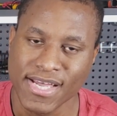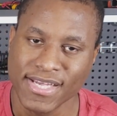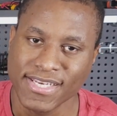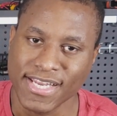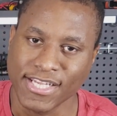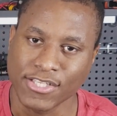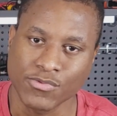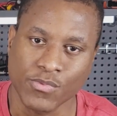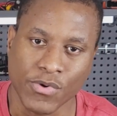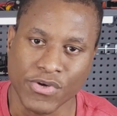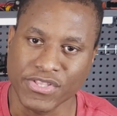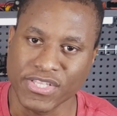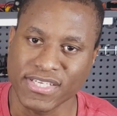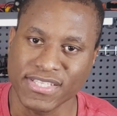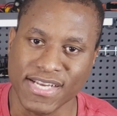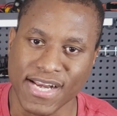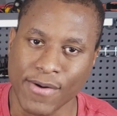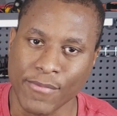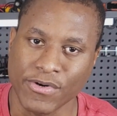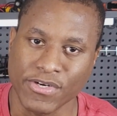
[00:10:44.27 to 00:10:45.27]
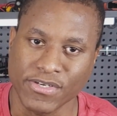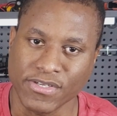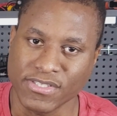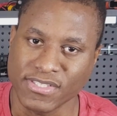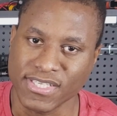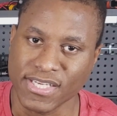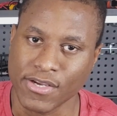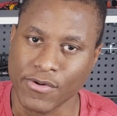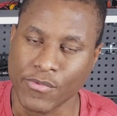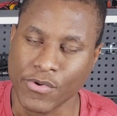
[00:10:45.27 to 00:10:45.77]
that's one thing that I wanted to
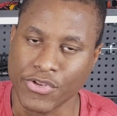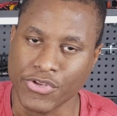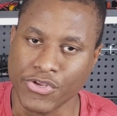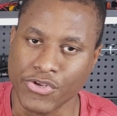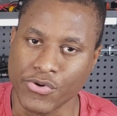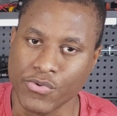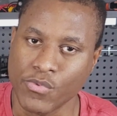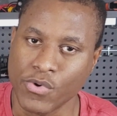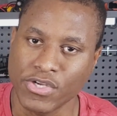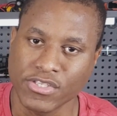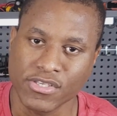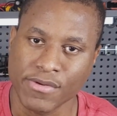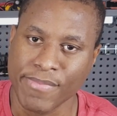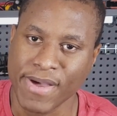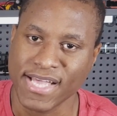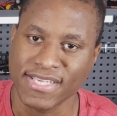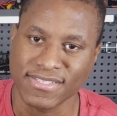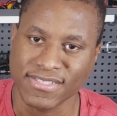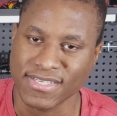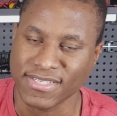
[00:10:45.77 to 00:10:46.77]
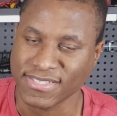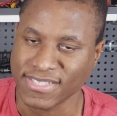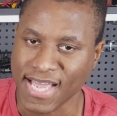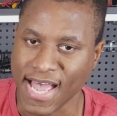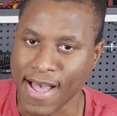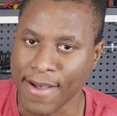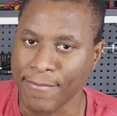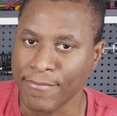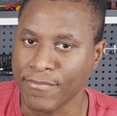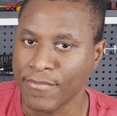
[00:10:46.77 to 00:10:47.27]
say. When you want to pass an
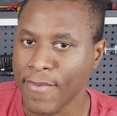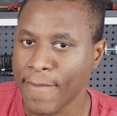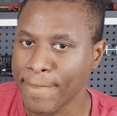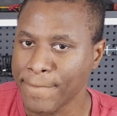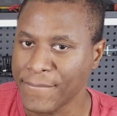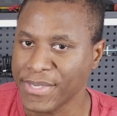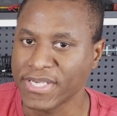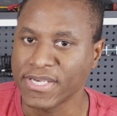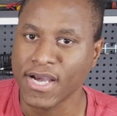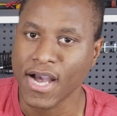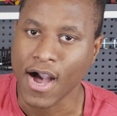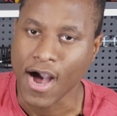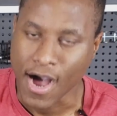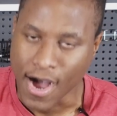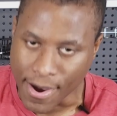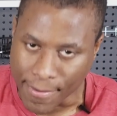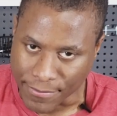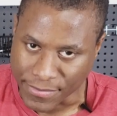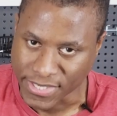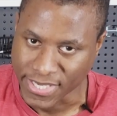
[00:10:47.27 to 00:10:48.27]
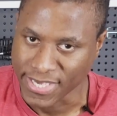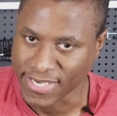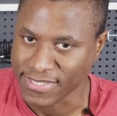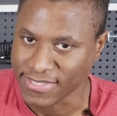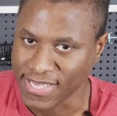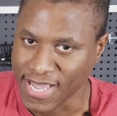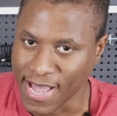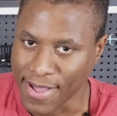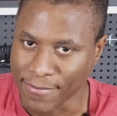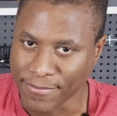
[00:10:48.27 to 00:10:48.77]
exam, become the
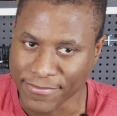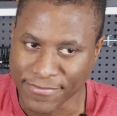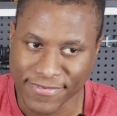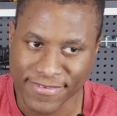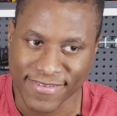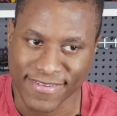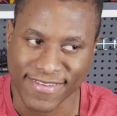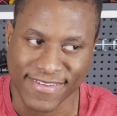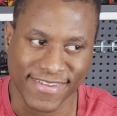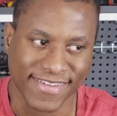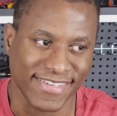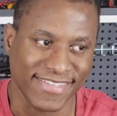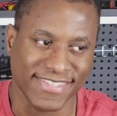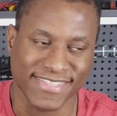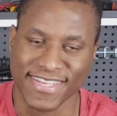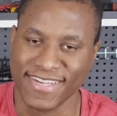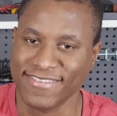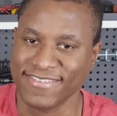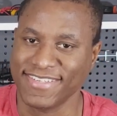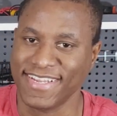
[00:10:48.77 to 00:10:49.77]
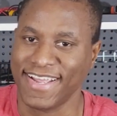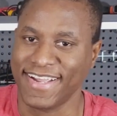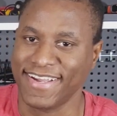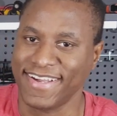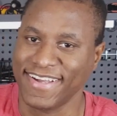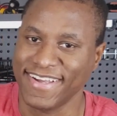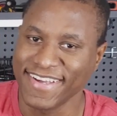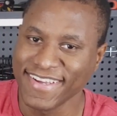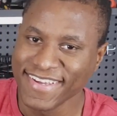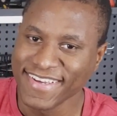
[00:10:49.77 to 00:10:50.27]
exam. It sounds like
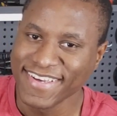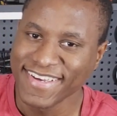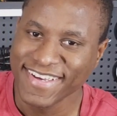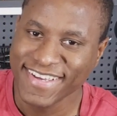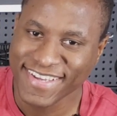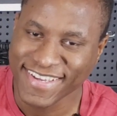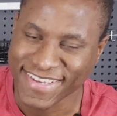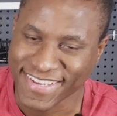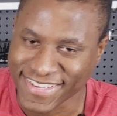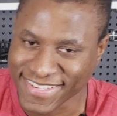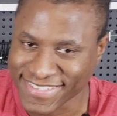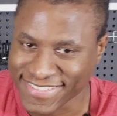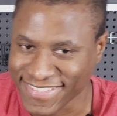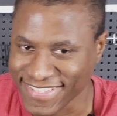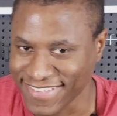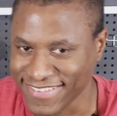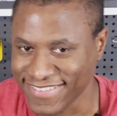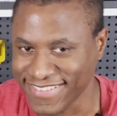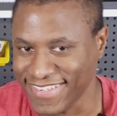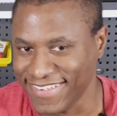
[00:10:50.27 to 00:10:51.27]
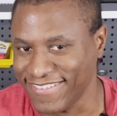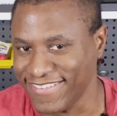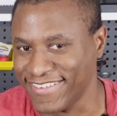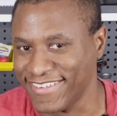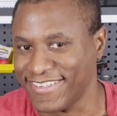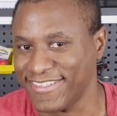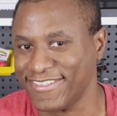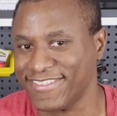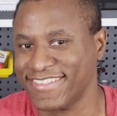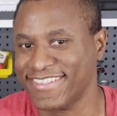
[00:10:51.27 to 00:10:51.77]
one
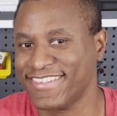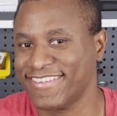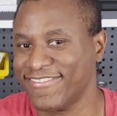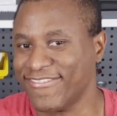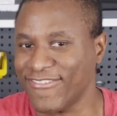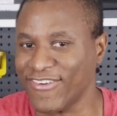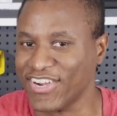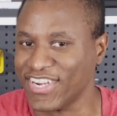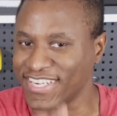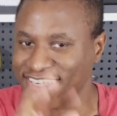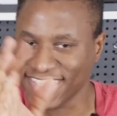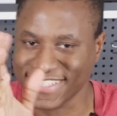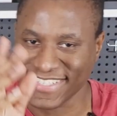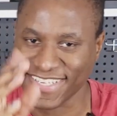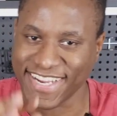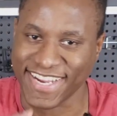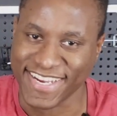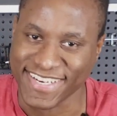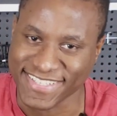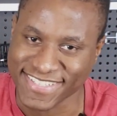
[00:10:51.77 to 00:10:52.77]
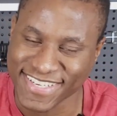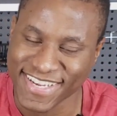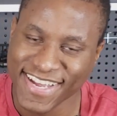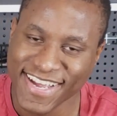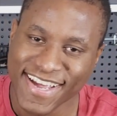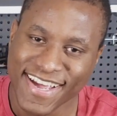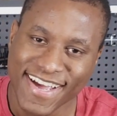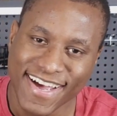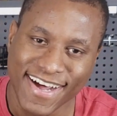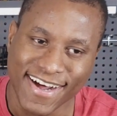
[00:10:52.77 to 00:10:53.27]
of those weird sayings,
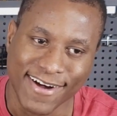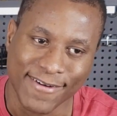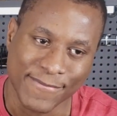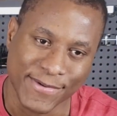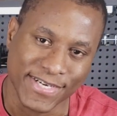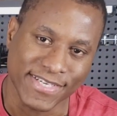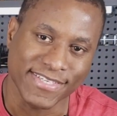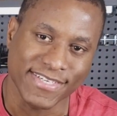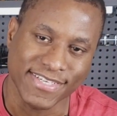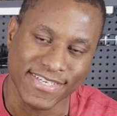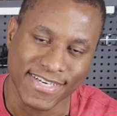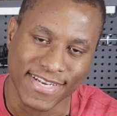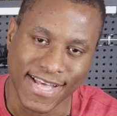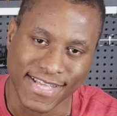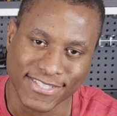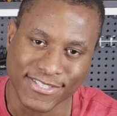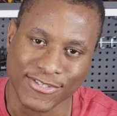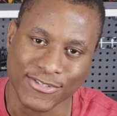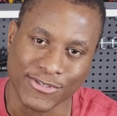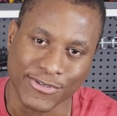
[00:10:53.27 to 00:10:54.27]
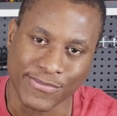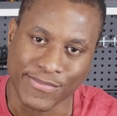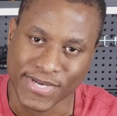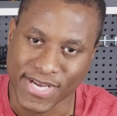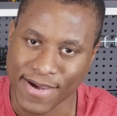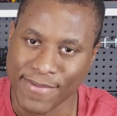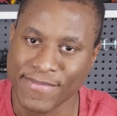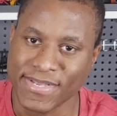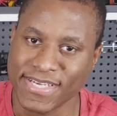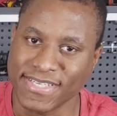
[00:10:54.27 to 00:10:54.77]
but that's the truth.
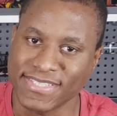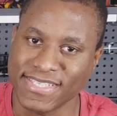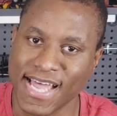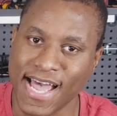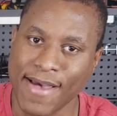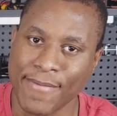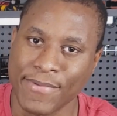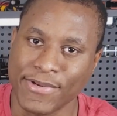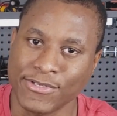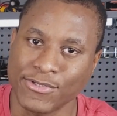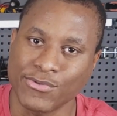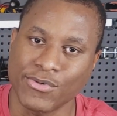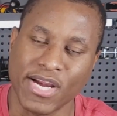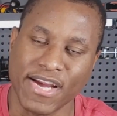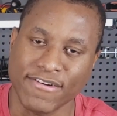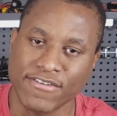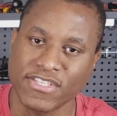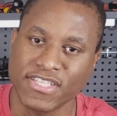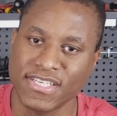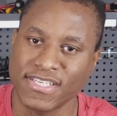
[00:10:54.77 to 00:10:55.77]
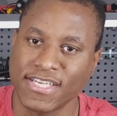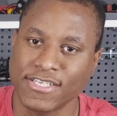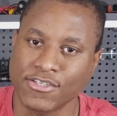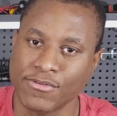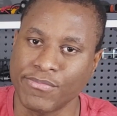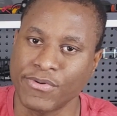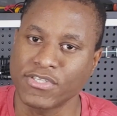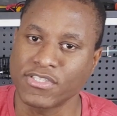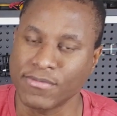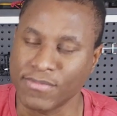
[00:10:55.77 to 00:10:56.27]
Become the exam and do everything that you
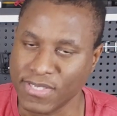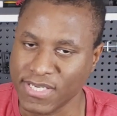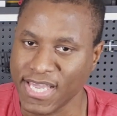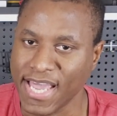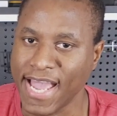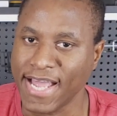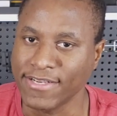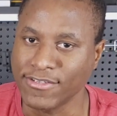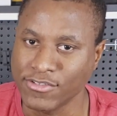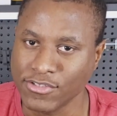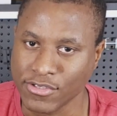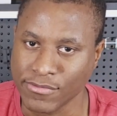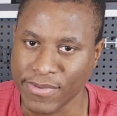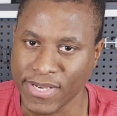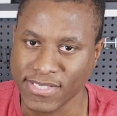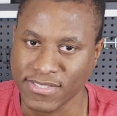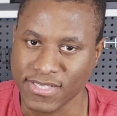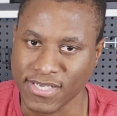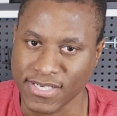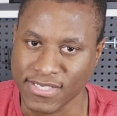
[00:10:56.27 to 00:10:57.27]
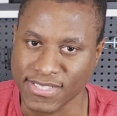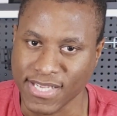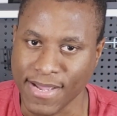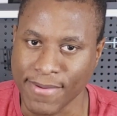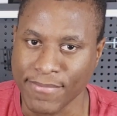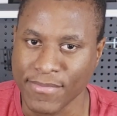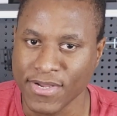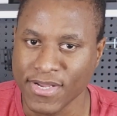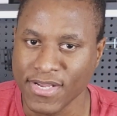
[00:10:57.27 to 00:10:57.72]
possibly can to pass the exam.